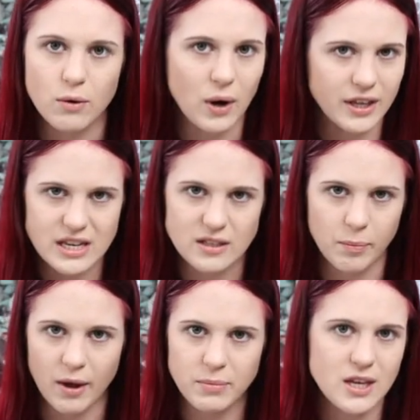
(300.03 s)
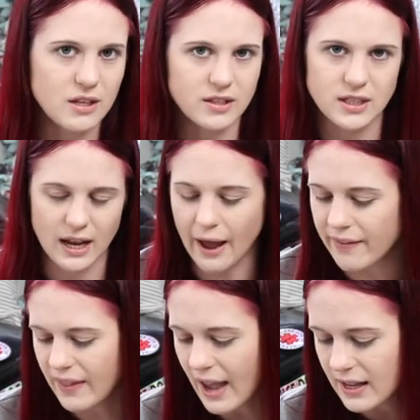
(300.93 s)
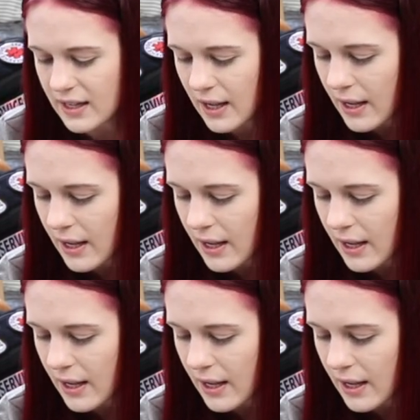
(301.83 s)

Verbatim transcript: while he's a puppy, he'll stay on that.